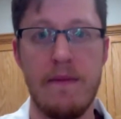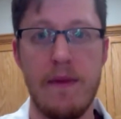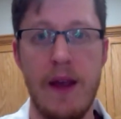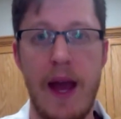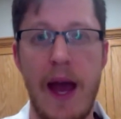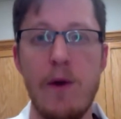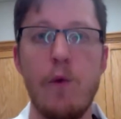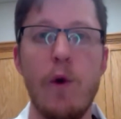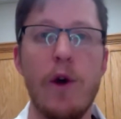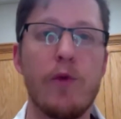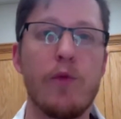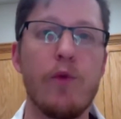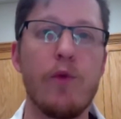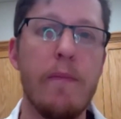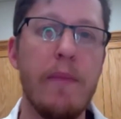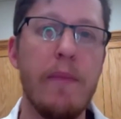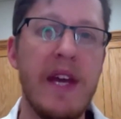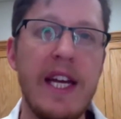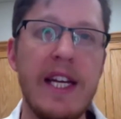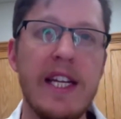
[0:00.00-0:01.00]
And with
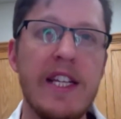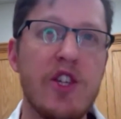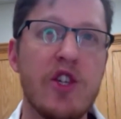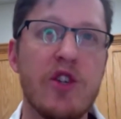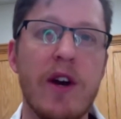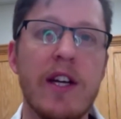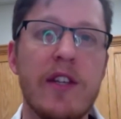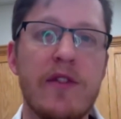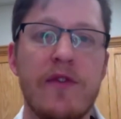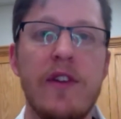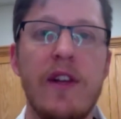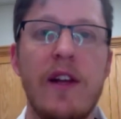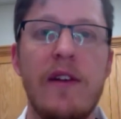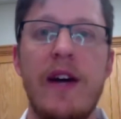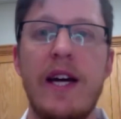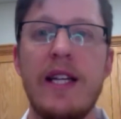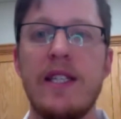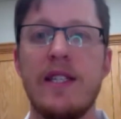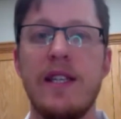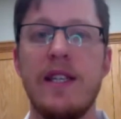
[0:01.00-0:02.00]
repeated stressful
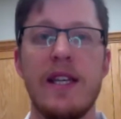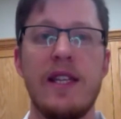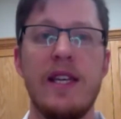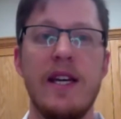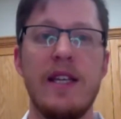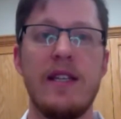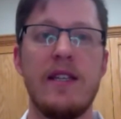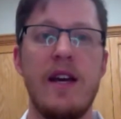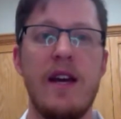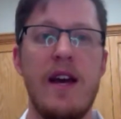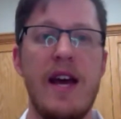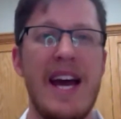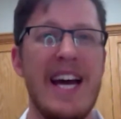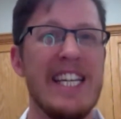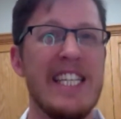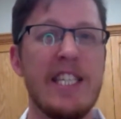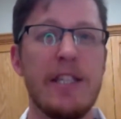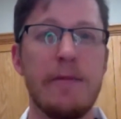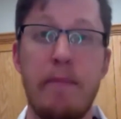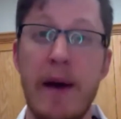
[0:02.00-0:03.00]
events like this,
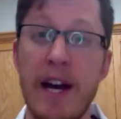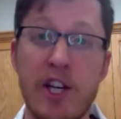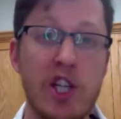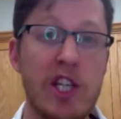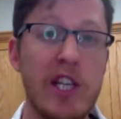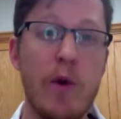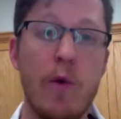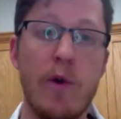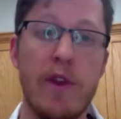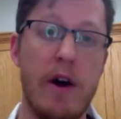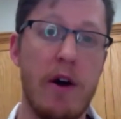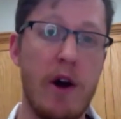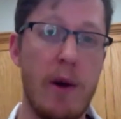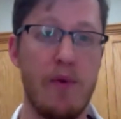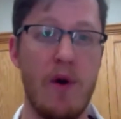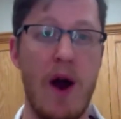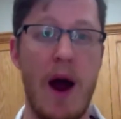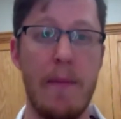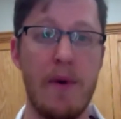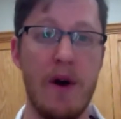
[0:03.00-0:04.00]
especially without a
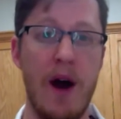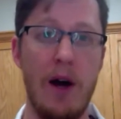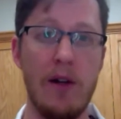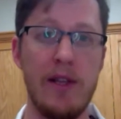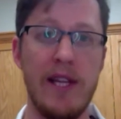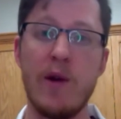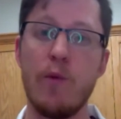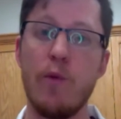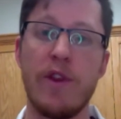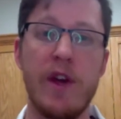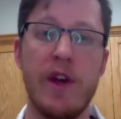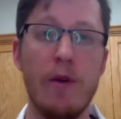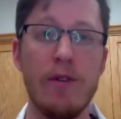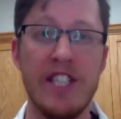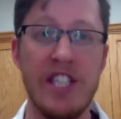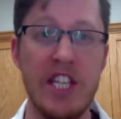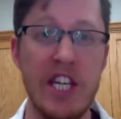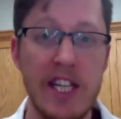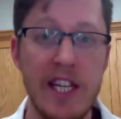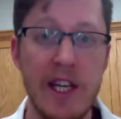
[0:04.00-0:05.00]
proper outlet and
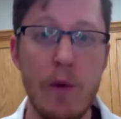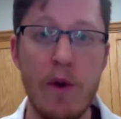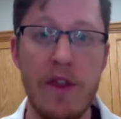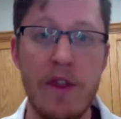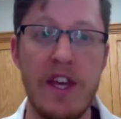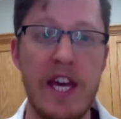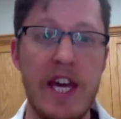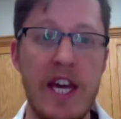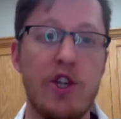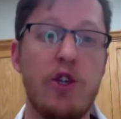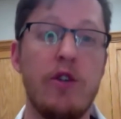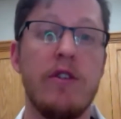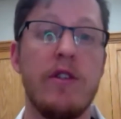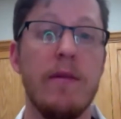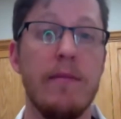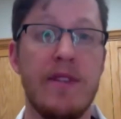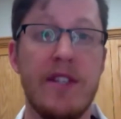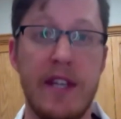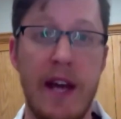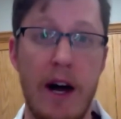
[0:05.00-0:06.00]
without dealing with the issues
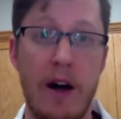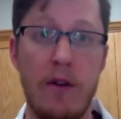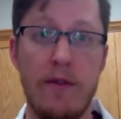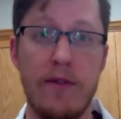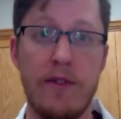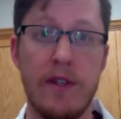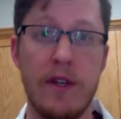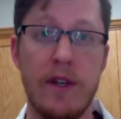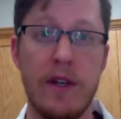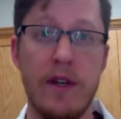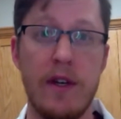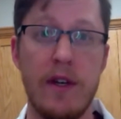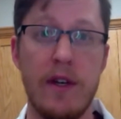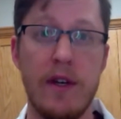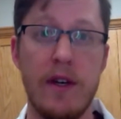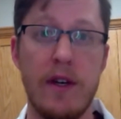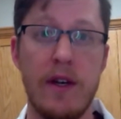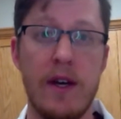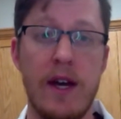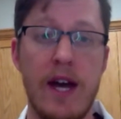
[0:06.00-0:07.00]
themselves,
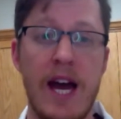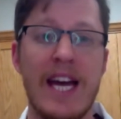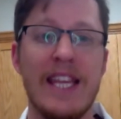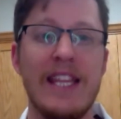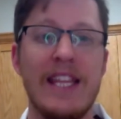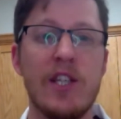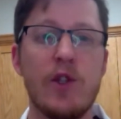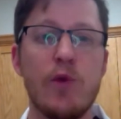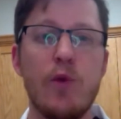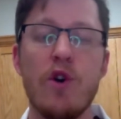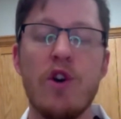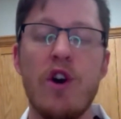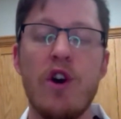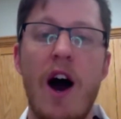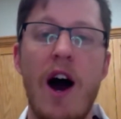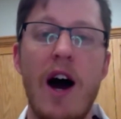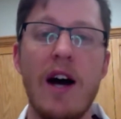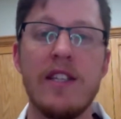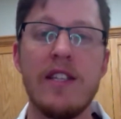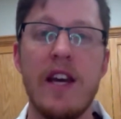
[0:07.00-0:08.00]
this will
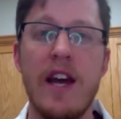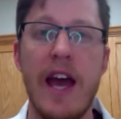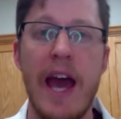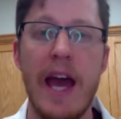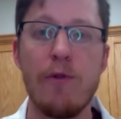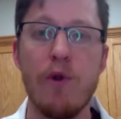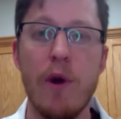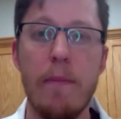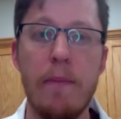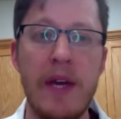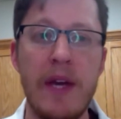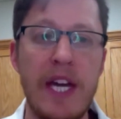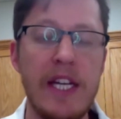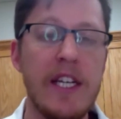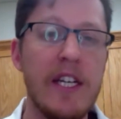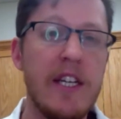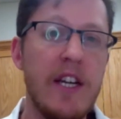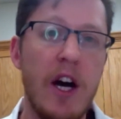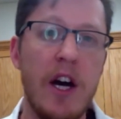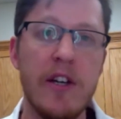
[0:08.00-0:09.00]
cause a
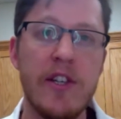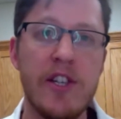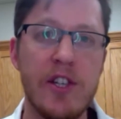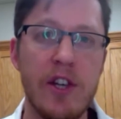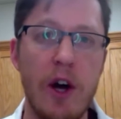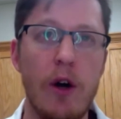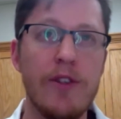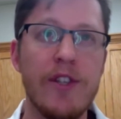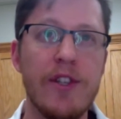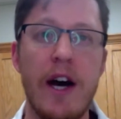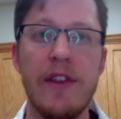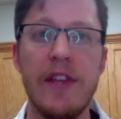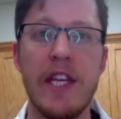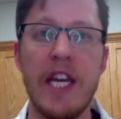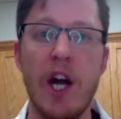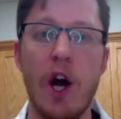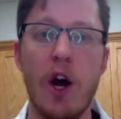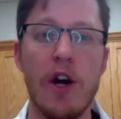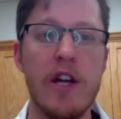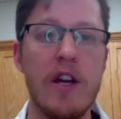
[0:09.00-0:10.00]
repeated assault on the
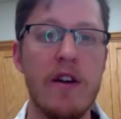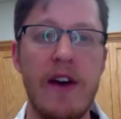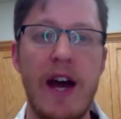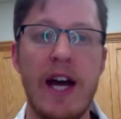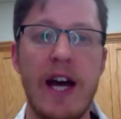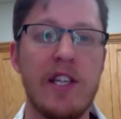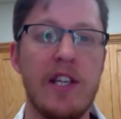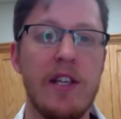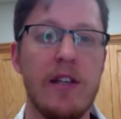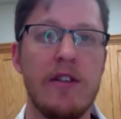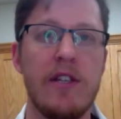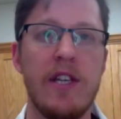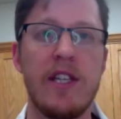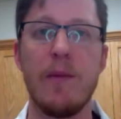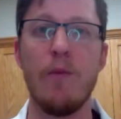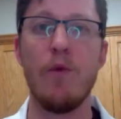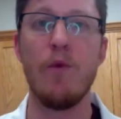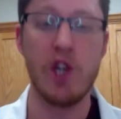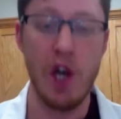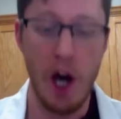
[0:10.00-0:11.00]
cardiovascular
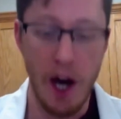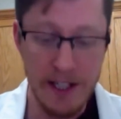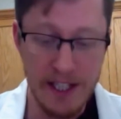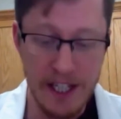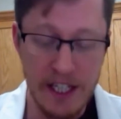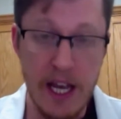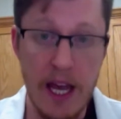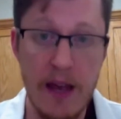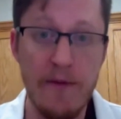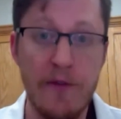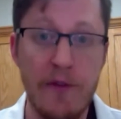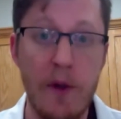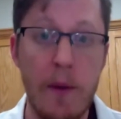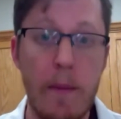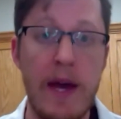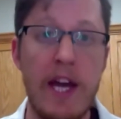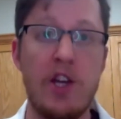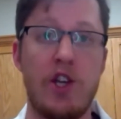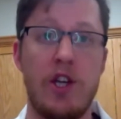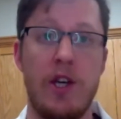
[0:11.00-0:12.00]
system, which causes
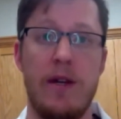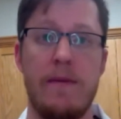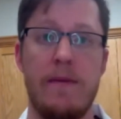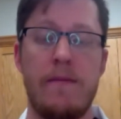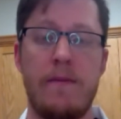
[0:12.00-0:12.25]
inflammation.